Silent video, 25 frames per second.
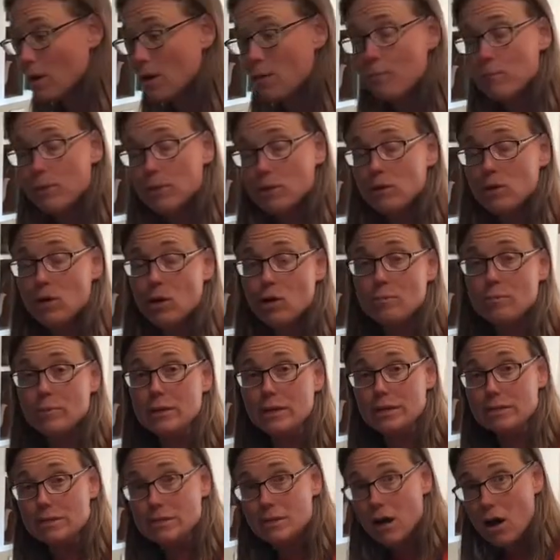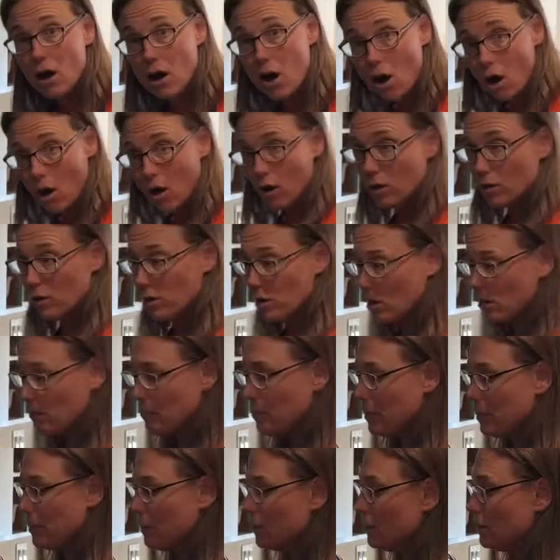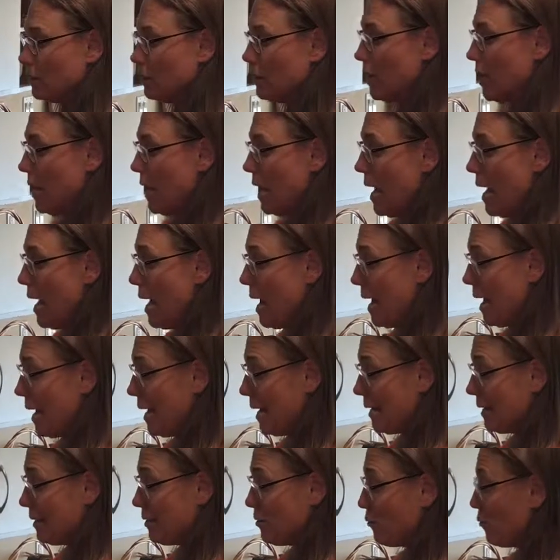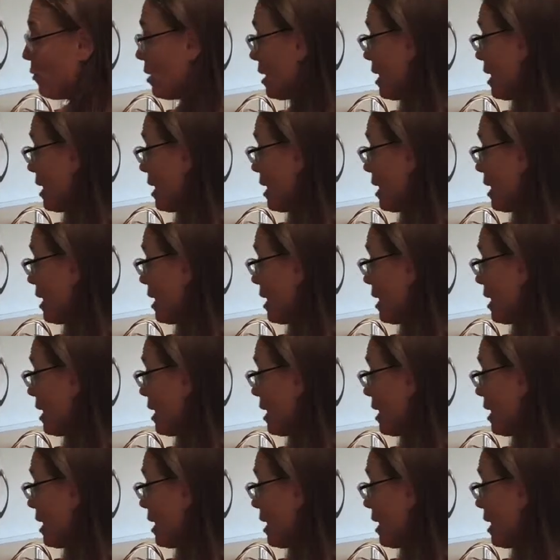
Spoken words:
gonna build our pizza on our peel. And